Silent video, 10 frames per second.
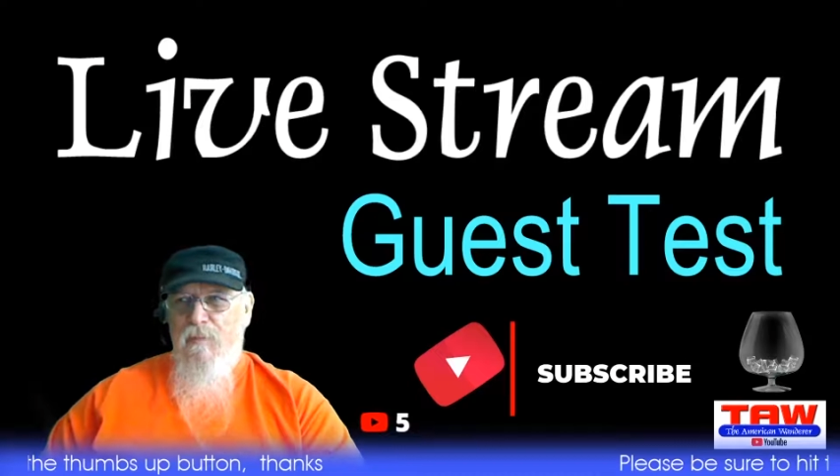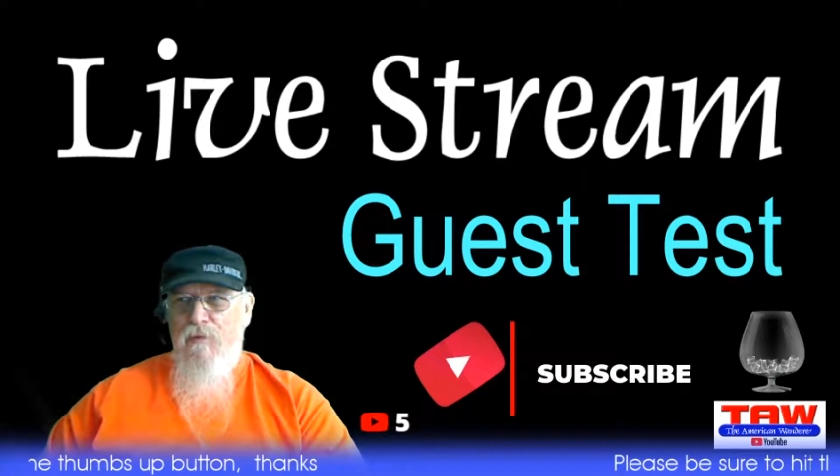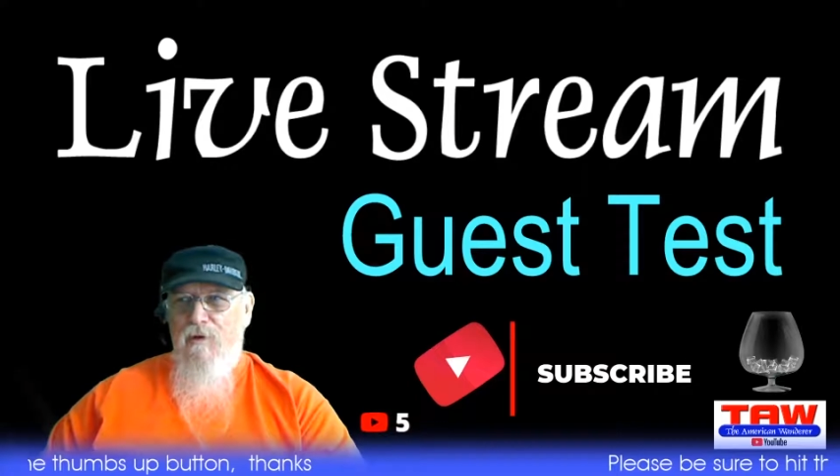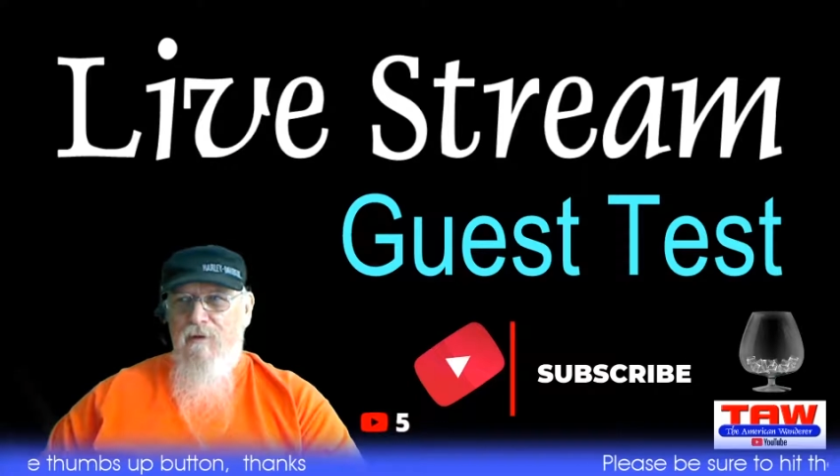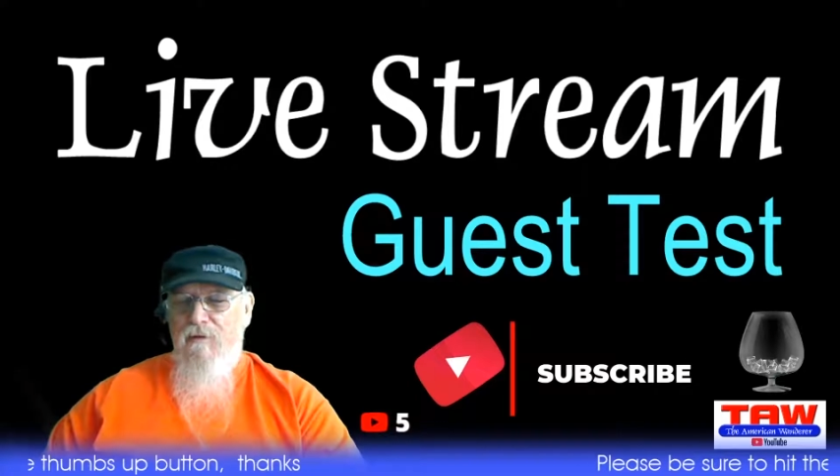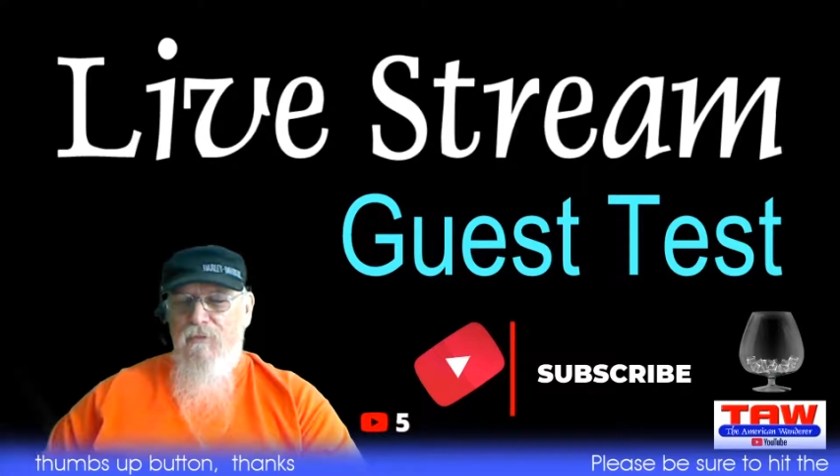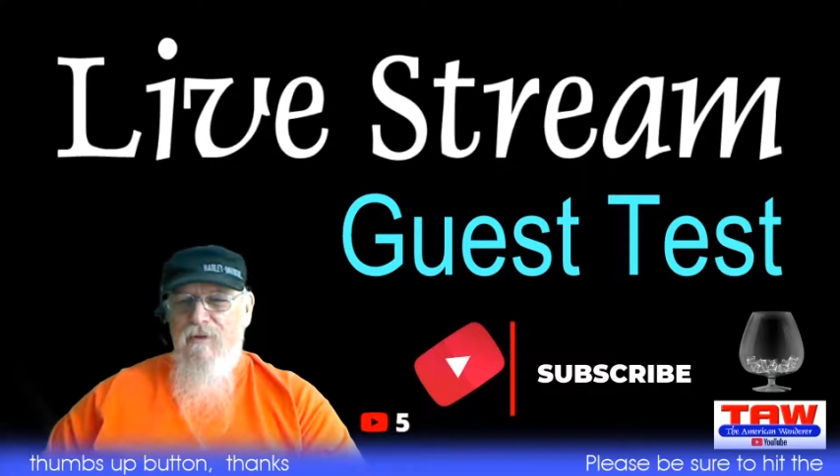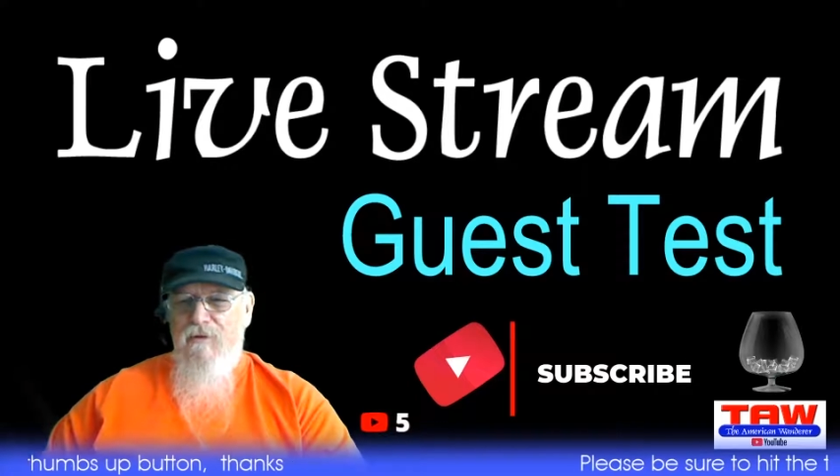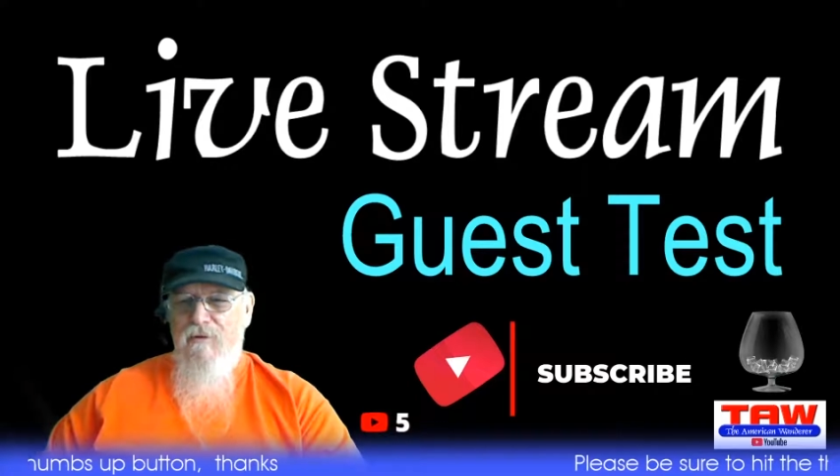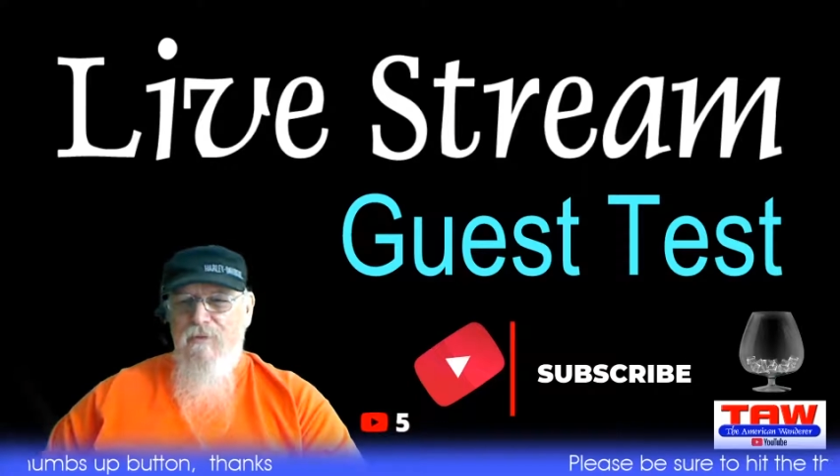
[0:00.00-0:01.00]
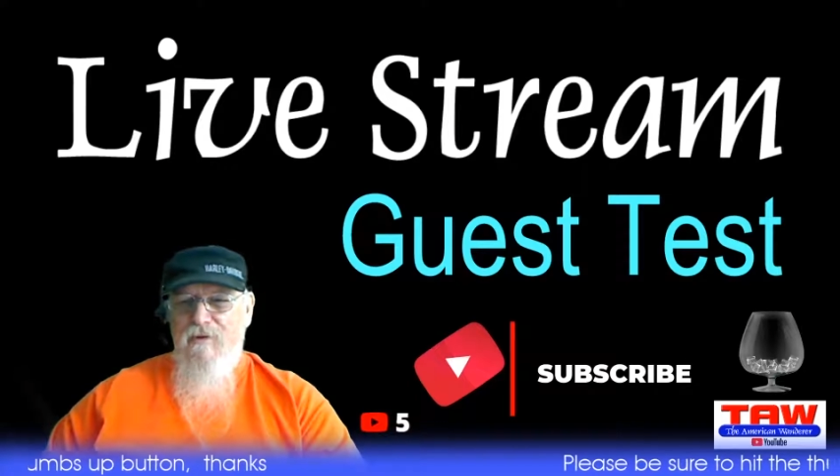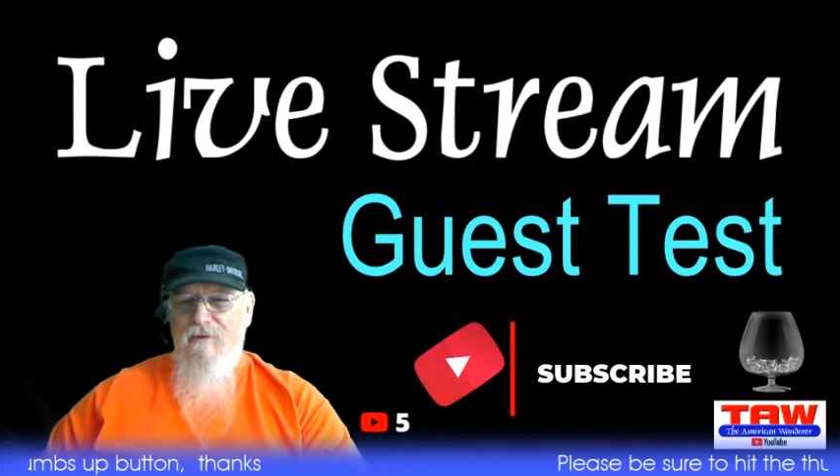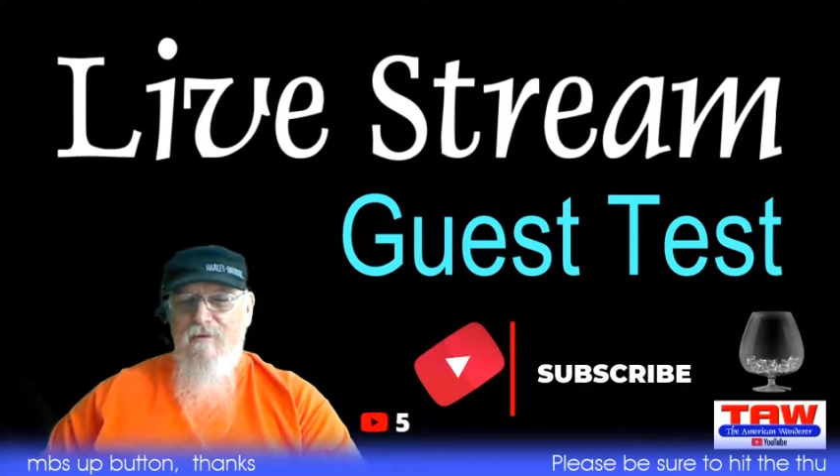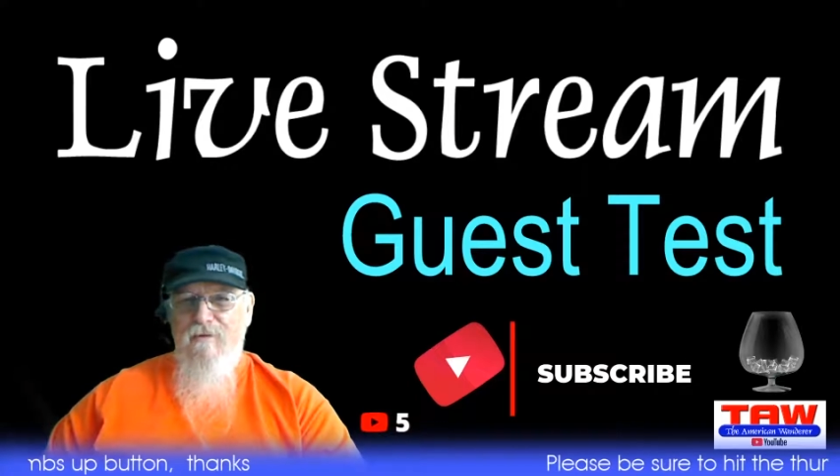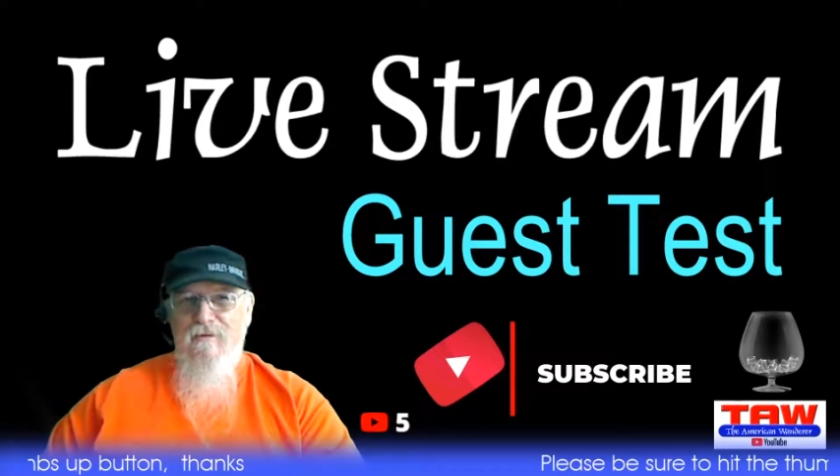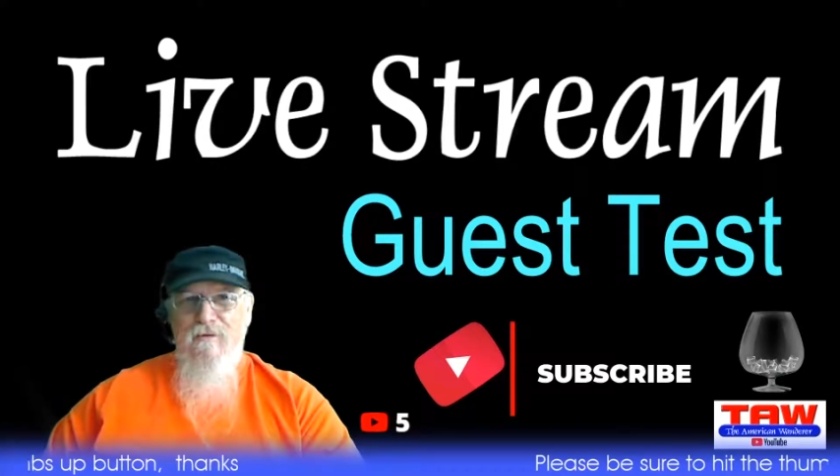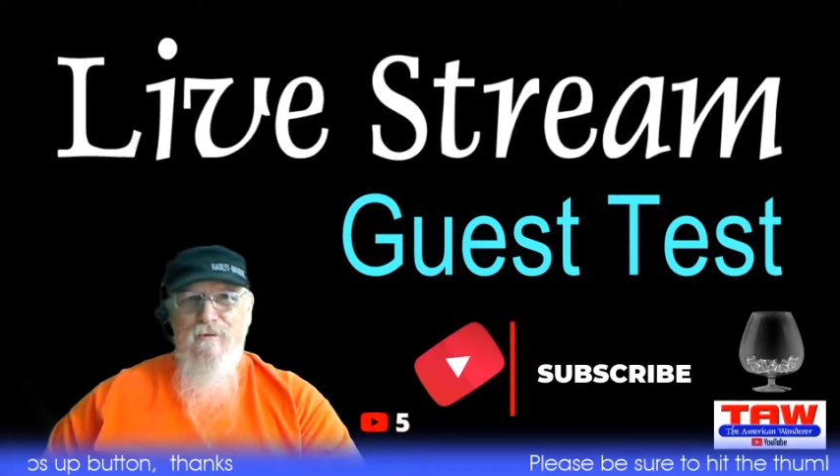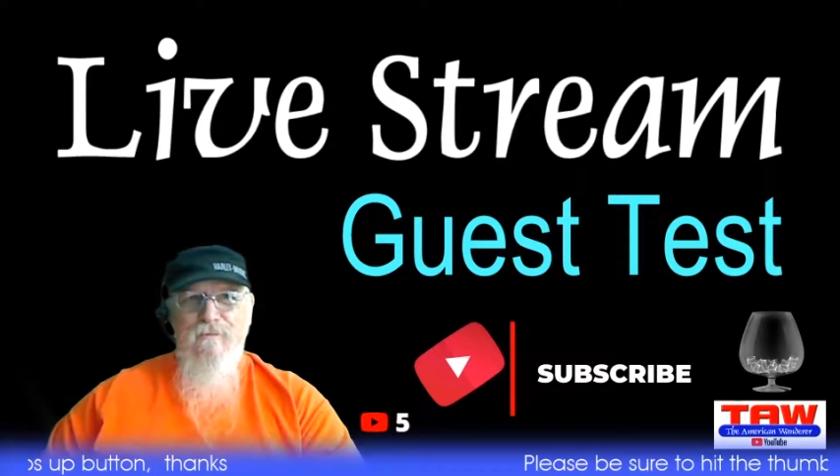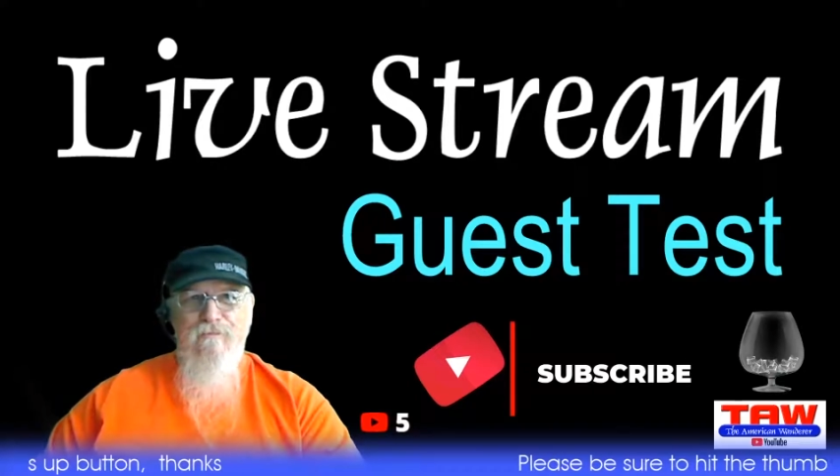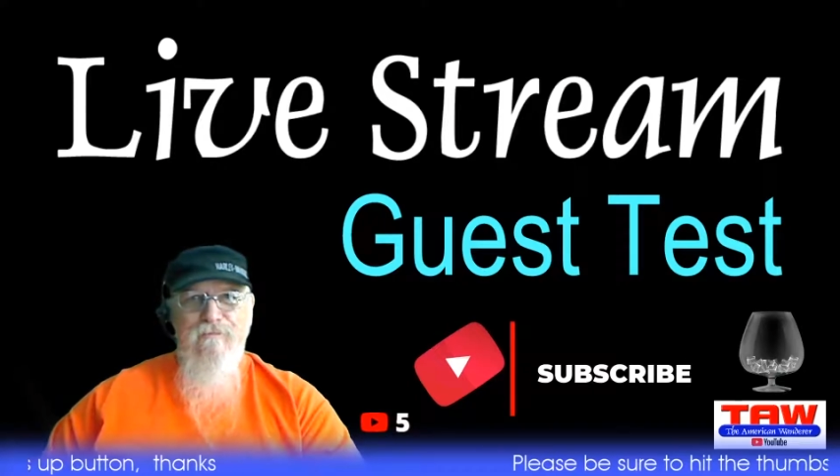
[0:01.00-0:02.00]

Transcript: block in the windows, which I didn't do.